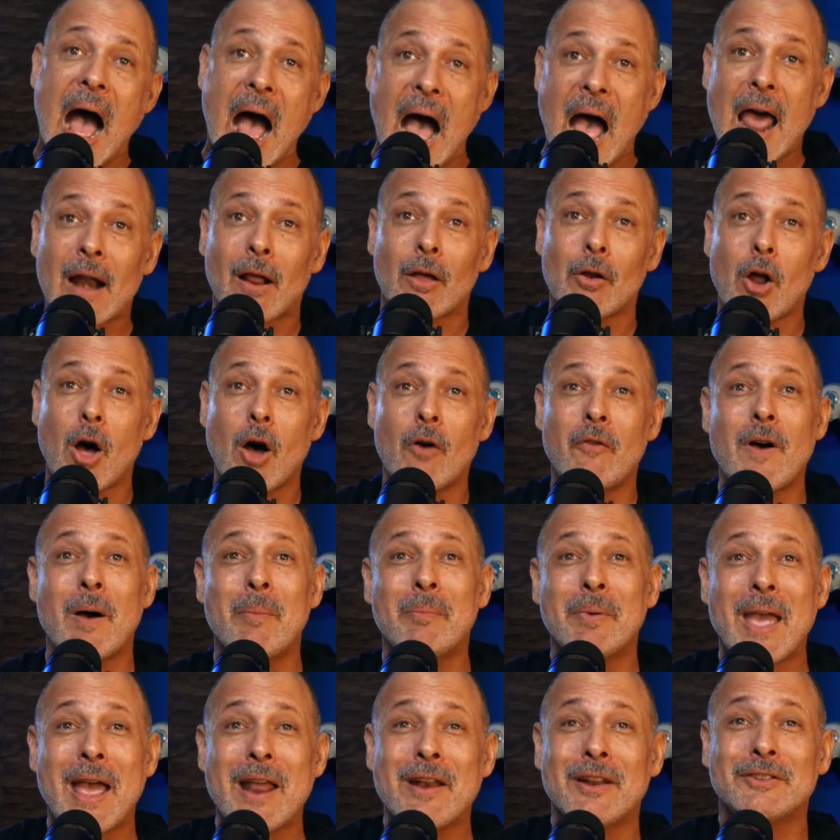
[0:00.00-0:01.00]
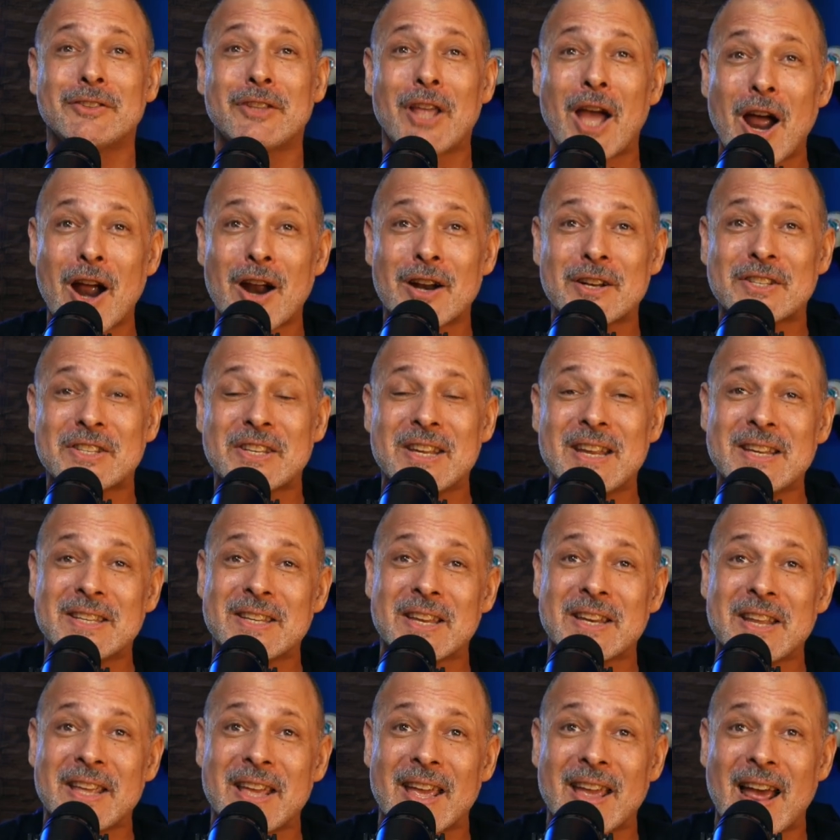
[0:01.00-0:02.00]
I don't know if I'm getting a third
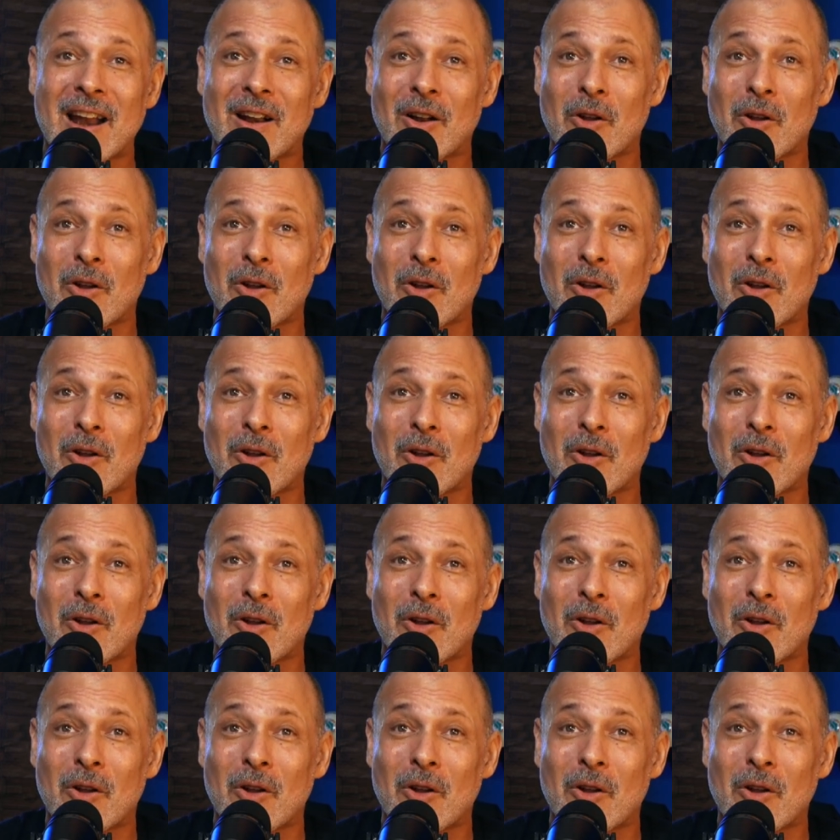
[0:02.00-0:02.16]
season here.